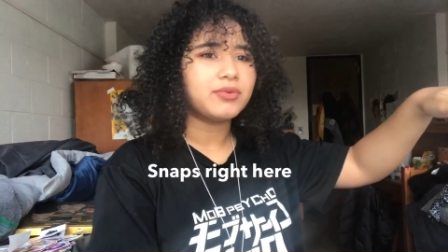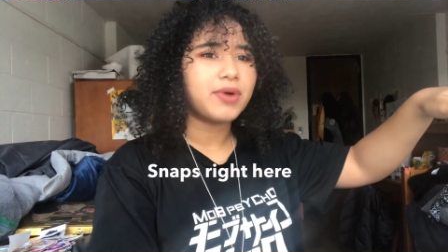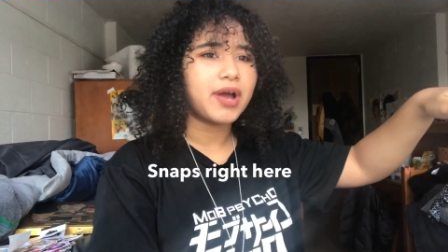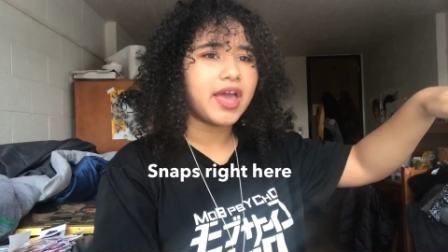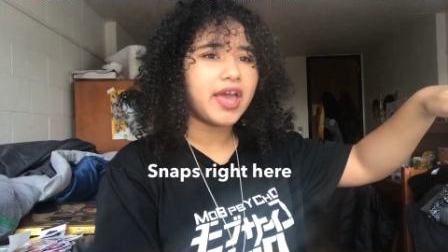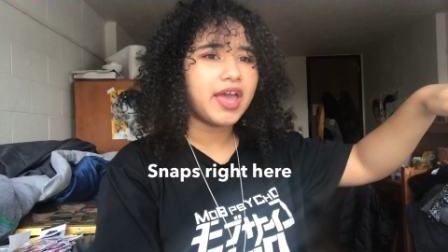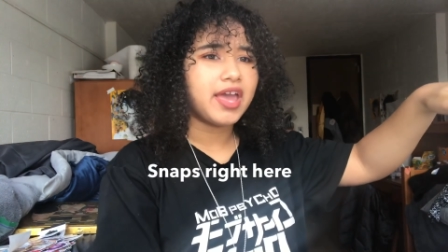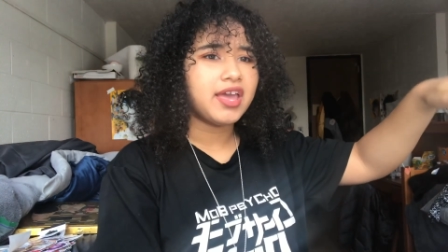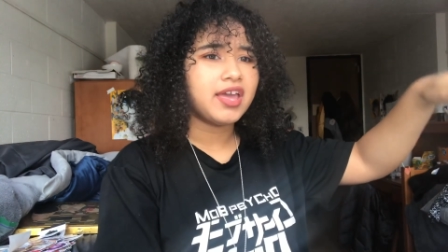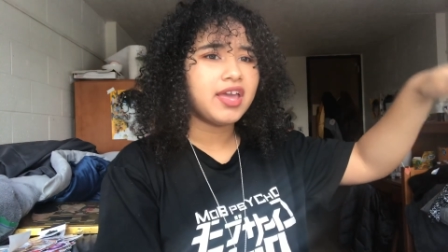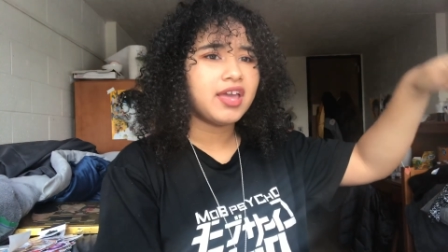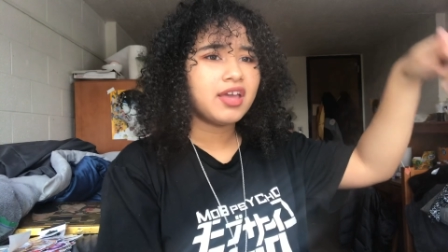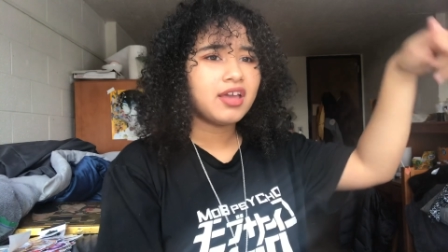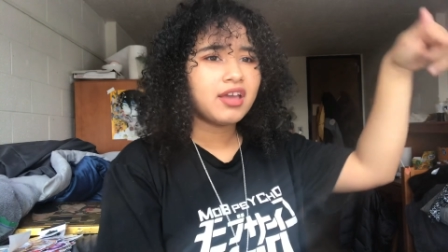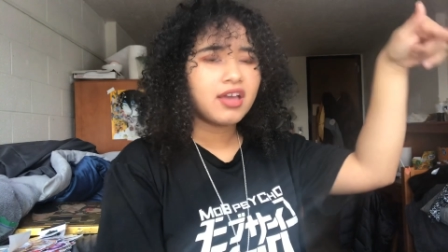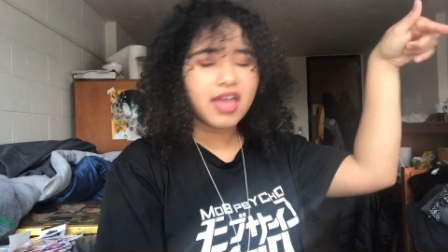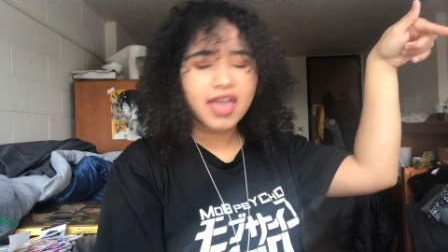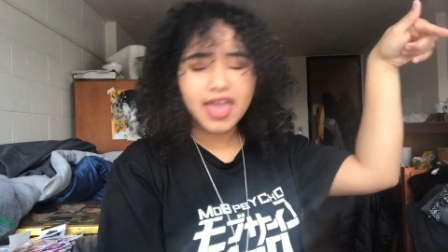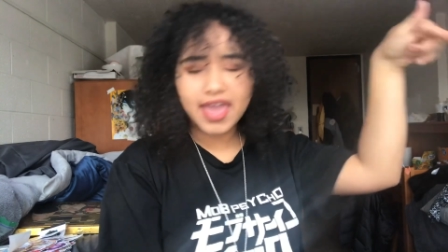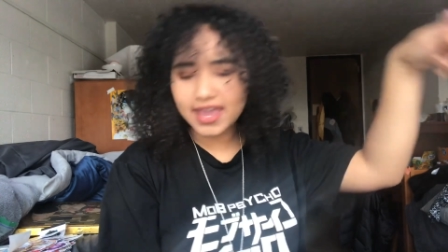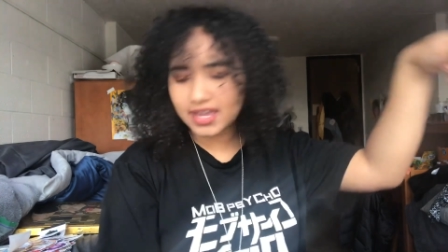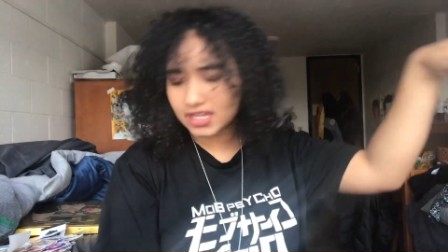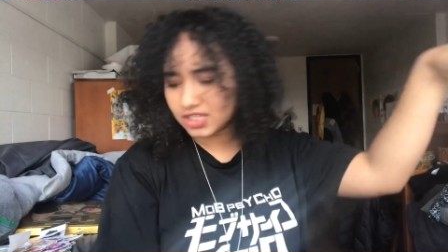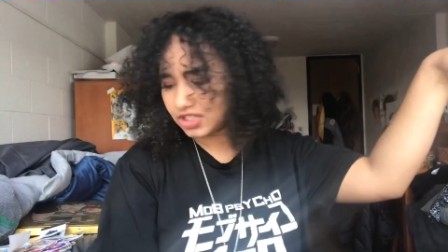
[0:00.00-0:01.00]
way,
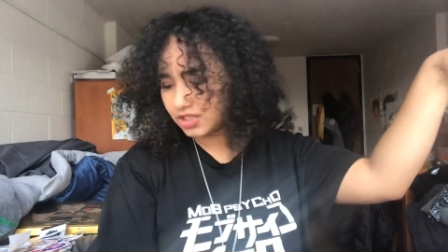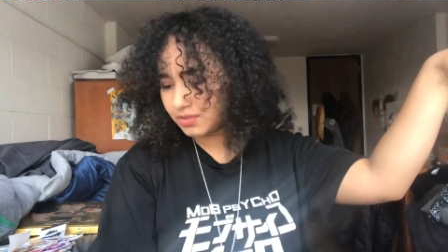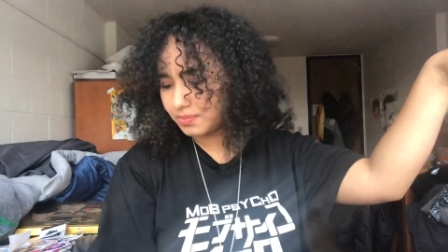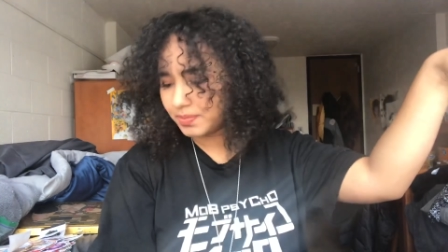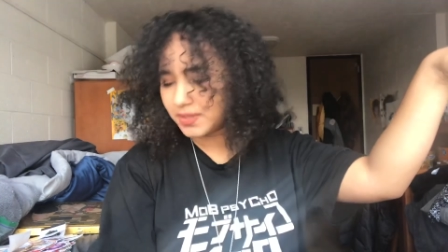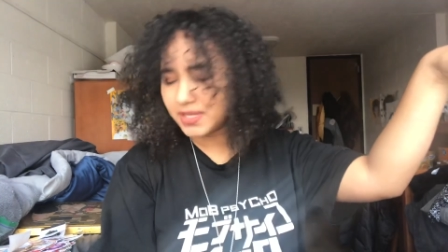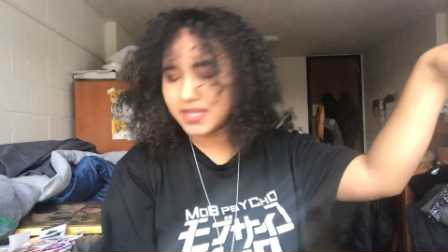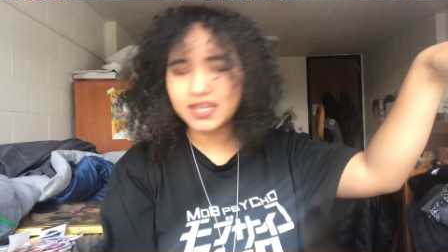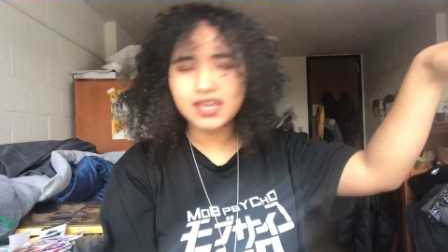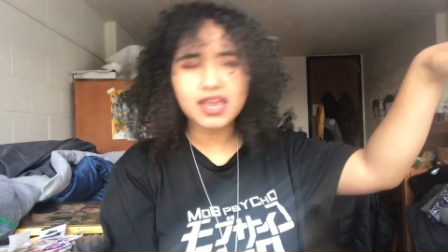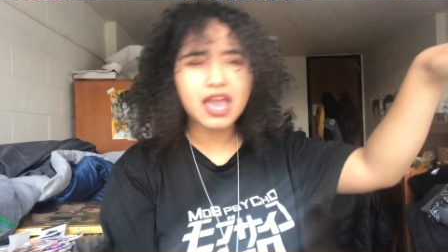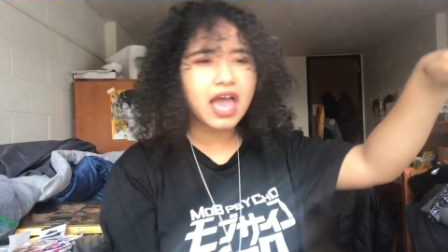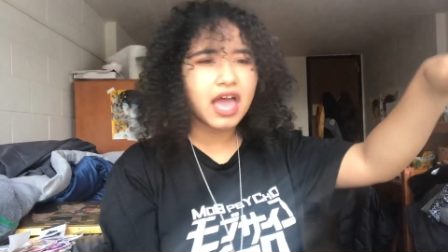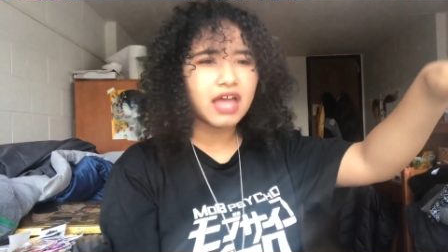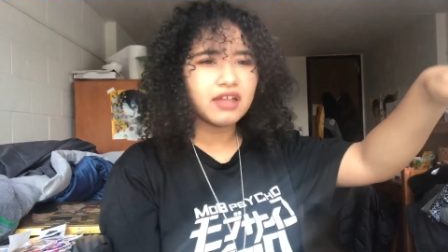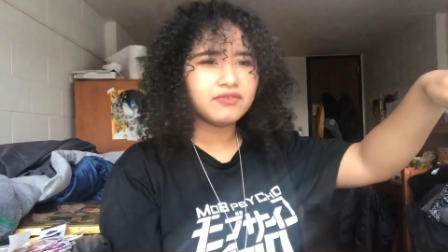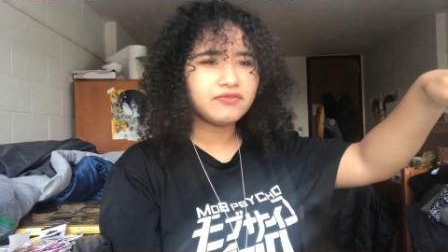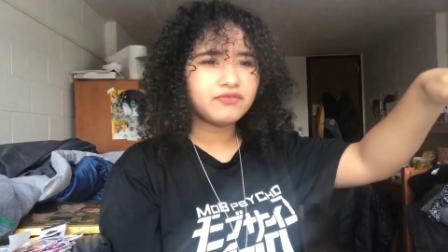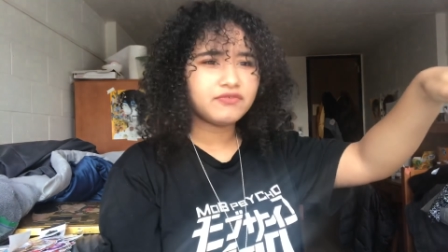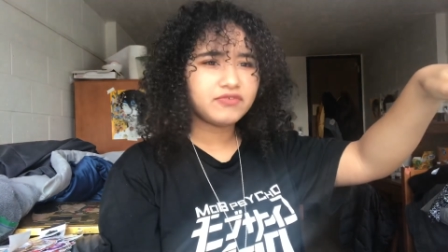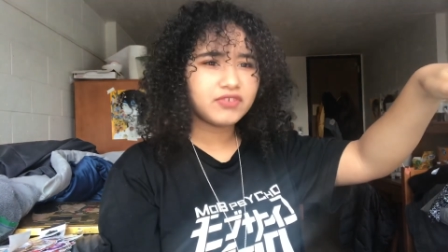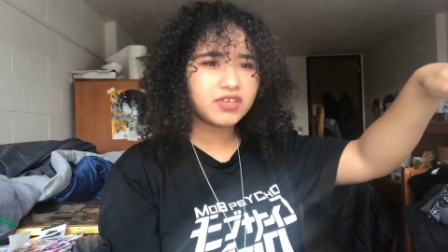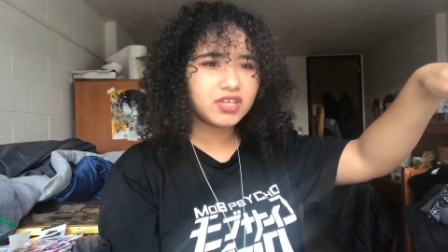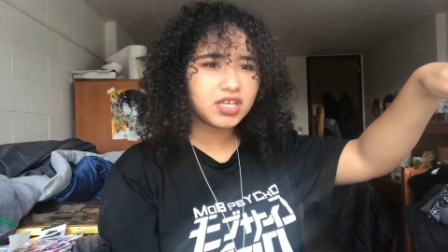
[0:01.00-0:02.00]
HP
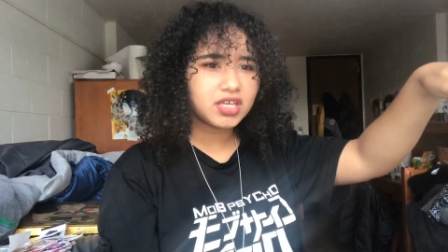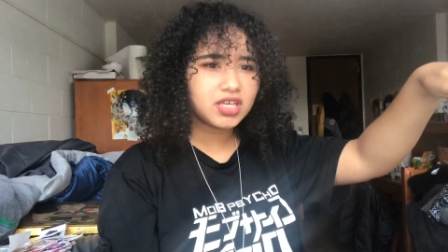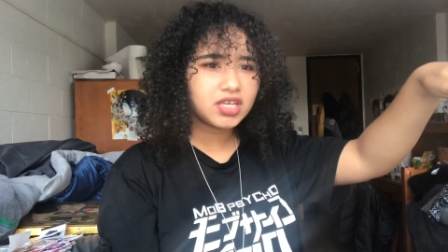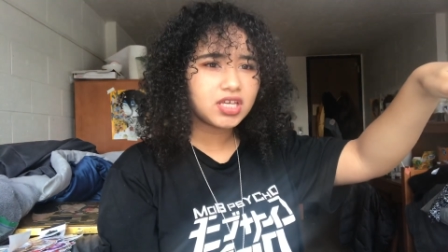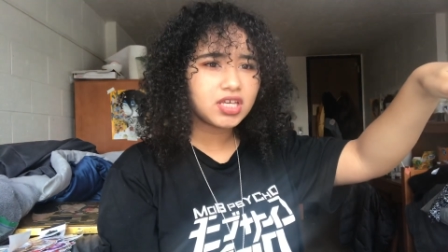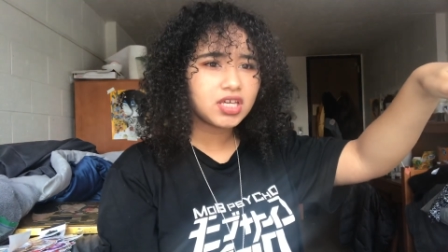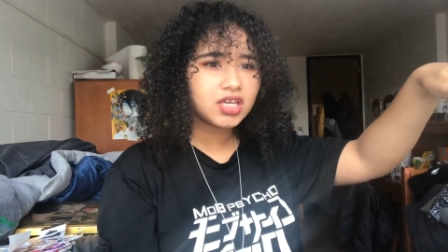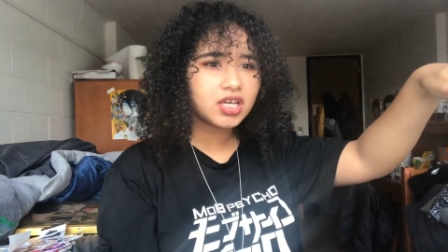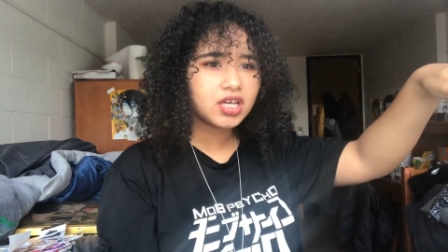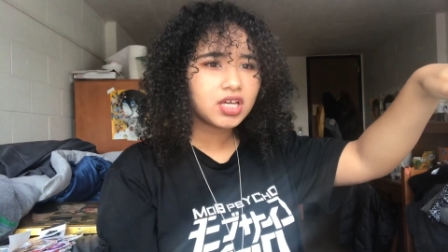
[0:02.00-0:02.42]
Envy,